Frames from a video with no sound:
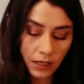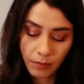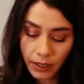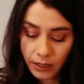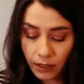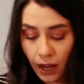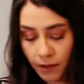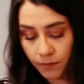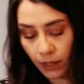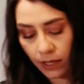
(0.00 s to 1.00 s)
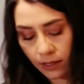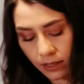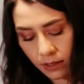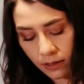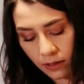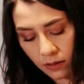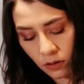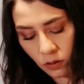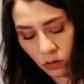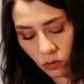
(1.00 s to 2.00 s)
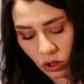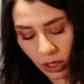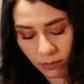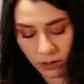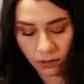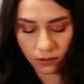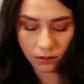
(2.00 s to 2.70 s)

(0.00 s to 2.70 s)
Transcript: But I think it doesn't look too shabby.